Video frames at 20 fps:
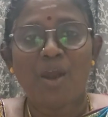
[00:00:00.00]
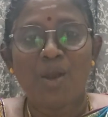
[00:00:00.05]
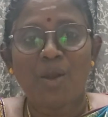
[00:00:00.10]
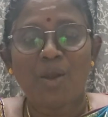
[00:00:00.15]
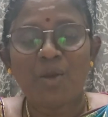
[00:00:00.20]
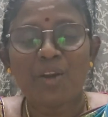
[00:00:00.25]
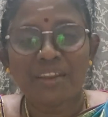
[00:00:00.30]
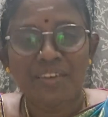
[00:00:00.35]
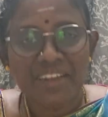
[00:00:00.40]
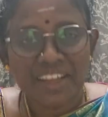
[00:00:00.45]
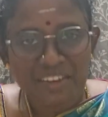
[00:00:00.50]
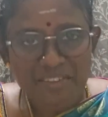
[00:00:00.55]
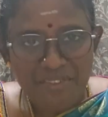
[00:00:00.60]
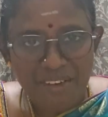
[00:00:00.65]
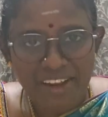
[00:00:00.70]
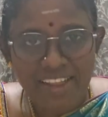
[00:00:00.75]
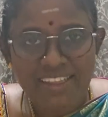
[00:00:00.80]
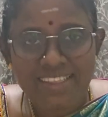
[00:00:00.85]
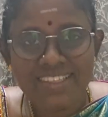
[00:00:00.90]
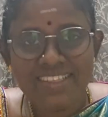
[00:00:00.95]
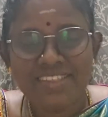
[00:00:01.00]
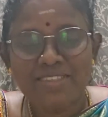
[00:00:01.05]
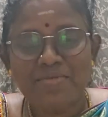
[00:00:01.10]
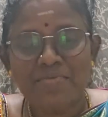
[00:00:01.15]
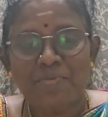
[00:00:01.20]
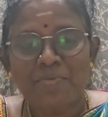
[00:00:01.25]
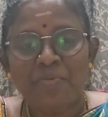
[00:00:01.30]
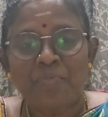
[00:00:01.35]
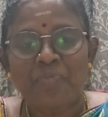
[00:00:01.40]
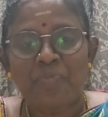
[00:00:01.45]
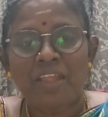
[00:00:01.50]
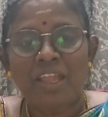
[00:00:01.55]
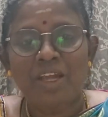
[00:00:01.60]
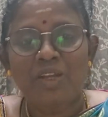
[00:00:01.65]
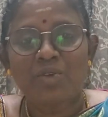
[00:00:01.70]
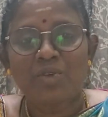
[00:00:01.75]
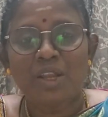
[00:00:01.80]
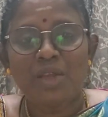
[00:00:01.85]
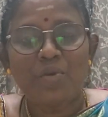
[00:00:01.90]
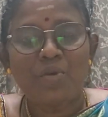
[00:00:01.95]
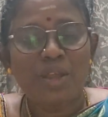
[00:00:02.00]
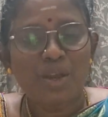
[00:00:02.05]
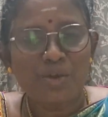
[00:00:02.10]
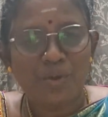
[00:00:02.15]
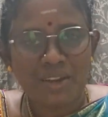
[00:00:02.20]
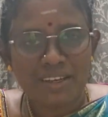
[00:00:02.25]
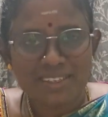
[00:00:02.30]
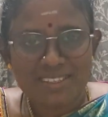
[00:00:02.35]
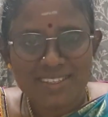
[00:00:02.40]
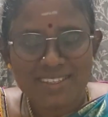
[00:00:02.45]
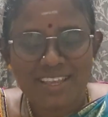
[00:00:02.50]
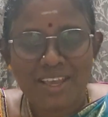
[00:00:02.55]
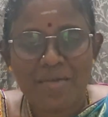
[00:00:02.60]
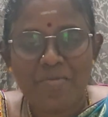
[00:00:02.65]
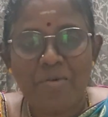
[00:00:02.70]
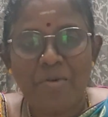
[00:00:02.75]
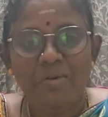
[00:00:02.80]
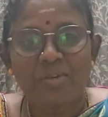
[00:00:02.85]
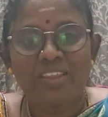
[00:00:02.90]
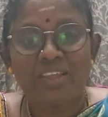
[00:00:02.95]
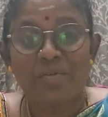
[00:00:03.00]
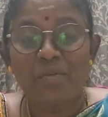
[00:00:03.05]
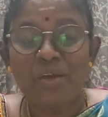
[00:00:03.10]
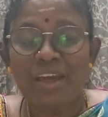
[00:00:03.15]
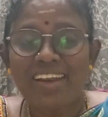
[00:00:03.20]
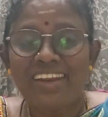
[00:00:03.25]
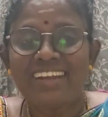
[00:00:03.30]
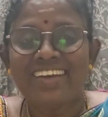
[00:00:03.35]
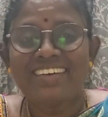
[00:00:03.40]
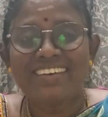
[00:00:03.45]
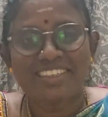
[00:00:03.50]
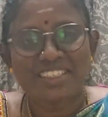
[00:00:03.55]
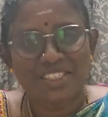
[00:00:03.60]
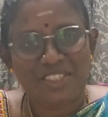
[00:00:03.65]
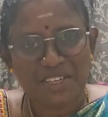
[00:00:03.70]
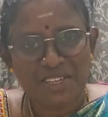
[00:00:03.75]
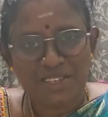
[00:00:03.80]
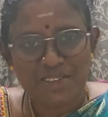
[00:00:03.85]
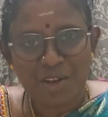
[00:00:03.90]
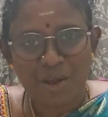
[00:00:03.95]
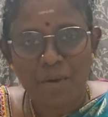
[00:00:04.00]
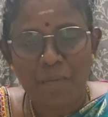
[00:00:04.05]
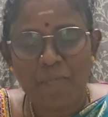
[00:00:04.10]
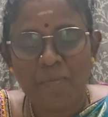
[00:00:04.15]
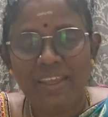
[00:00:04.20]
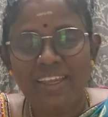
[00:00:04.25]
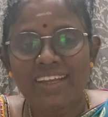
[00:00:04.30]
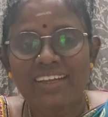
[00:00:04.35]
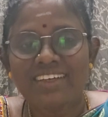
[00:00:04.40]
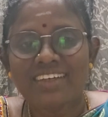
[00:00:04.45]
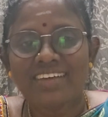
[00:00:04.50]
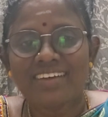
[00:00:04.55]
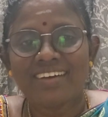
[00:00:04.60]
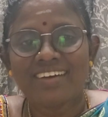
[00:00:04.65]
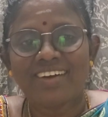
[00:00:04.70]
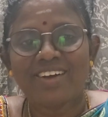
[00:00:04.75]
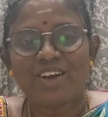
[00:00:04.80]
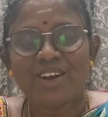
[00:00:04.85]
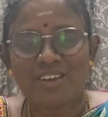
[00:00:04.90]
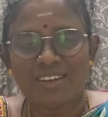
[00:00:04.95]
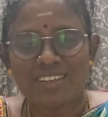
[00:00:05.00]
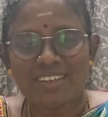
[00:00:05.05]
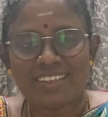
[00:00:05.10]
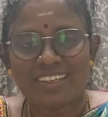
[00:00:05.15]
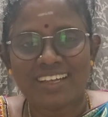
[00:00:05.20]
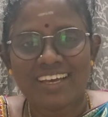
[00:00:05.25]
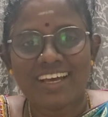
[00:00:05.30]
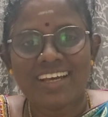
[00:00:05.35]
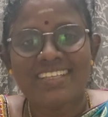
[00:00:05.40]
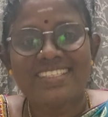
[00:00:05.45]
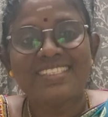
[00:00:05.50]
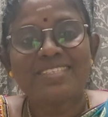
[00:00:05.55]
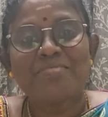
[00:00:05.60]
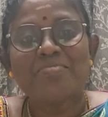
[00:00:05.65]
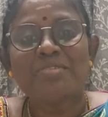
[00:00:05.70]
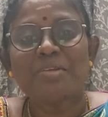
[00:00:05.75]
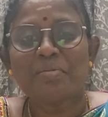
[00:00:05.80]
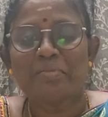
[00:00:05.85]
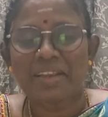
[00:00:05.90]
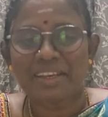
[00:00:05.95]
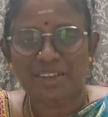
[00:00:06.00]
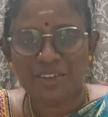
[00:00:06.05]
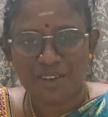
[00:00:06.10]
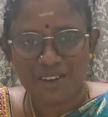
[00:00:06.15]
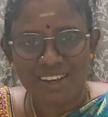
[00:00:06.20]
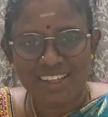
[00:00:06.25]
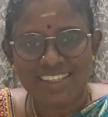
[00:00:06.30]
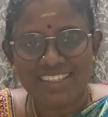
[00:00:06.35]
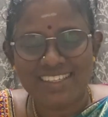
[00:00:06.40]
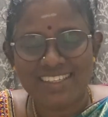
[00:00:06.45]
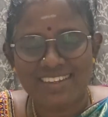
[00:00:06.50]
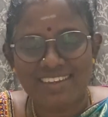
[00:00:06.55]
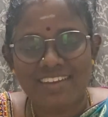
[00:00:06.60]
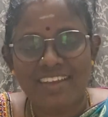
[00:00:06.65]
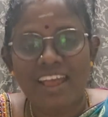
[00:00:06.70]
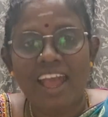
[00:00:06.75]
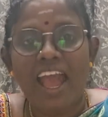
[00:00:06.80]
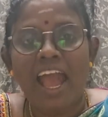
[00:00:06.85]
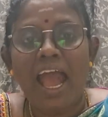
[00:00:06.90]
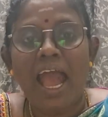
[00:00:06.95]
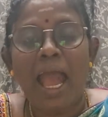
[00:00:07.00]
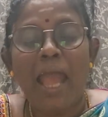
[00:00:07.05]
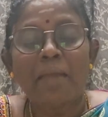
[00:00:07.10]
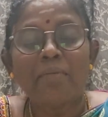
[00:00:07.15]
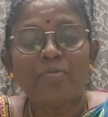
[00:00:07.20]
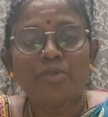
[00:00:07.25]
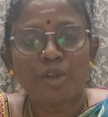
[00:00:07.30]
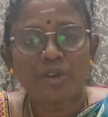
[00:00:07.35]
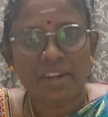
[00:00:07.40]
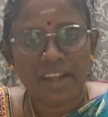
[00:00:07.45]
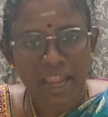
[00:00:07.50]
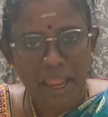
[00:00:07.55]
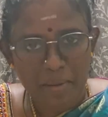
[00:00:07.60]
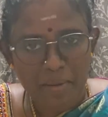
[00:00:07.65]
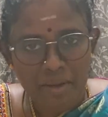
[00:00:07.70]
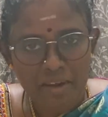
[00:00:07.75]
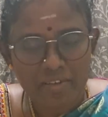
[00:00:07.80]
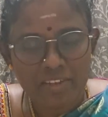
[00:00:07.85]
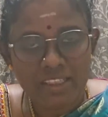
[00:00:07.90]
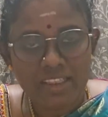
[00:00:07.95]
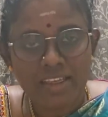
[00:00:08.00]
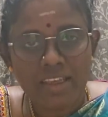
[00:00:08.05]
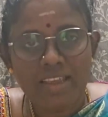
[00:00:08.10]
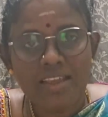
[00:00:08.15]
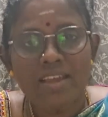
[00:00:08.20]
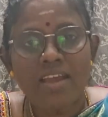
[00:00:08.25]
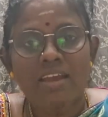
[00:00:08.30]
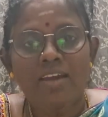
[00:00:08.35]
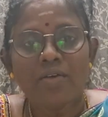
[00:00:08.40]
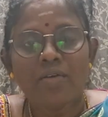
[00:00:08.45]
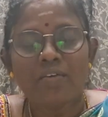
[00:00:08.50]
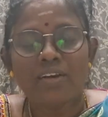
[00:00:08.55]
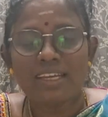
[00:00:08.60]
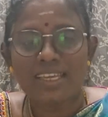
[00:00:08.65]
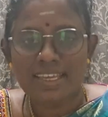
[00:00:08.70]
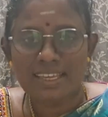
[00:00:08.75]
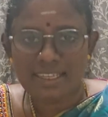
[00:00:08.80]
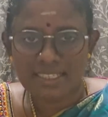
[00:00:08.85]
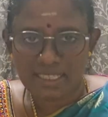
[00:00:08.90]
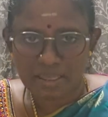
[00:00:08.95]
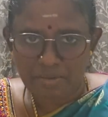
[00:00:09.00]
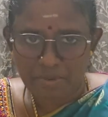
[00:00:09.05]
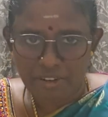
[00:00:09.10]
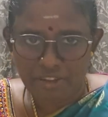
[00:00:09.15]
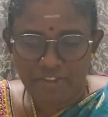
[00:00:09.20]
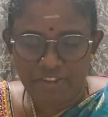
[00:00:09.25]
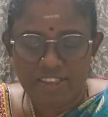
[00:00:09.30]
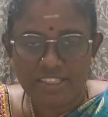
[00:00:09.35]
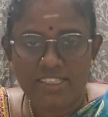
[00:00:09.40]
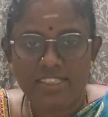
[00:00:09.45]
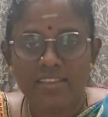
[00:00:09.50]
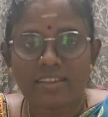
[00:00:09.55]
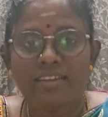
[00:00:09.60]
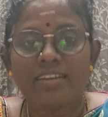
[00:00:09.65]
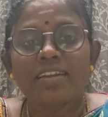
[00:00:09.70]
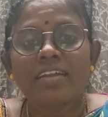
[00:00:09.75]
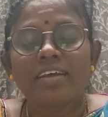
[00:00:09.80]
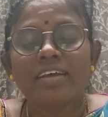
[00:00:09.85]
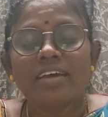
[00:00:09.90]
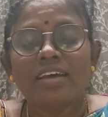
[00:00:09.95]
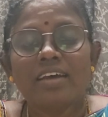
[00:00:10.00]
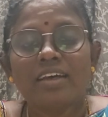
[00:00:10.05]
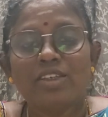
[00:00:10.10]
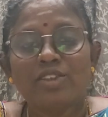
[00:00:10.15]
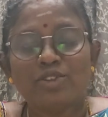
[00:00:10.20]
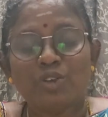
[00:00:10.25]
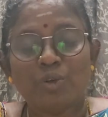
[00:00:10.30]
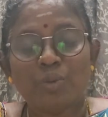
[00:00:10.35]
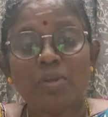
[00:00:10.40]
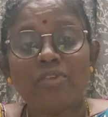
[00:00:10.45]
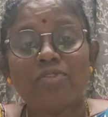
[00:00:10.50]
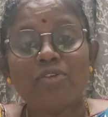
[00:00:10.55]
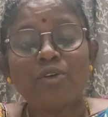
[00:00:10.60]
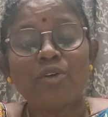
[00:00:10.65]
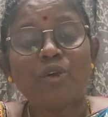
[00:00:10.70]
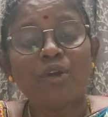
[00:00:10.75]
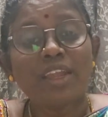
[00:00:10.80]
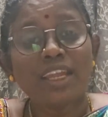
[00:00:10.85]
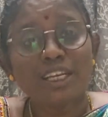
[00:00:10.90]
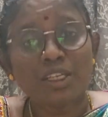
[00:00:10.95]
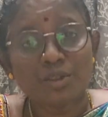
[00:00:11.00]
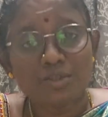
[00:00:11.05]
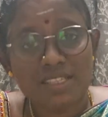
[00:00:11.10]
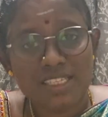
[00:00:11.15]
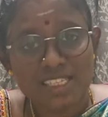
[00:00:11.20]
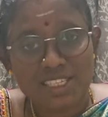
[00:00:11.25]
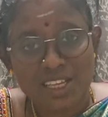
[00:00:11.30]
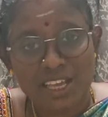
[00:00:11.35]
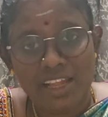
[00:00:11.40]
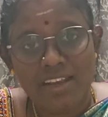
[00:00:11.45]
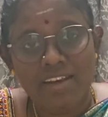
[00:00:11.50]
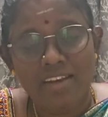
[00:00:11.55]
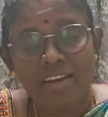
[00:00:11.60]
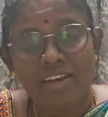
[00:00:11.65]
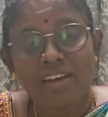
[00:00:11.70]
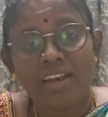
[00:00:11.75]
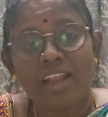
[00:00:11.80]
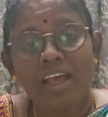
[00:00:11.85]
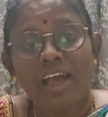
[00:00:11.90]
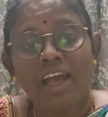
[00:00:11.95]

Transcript: Good evening, friends. Today we are going to see about the very interesting topic called symptomatology. I am Dr. Hemavati, working as a professor. So before going into the channel,